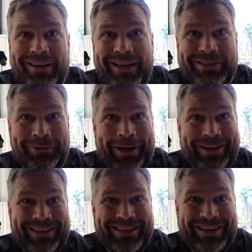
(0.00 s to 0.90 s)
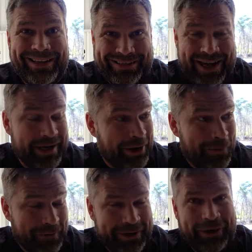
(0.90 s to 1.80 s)
guess what? It's kind of
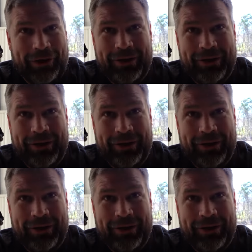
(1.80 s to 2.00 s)
overkill.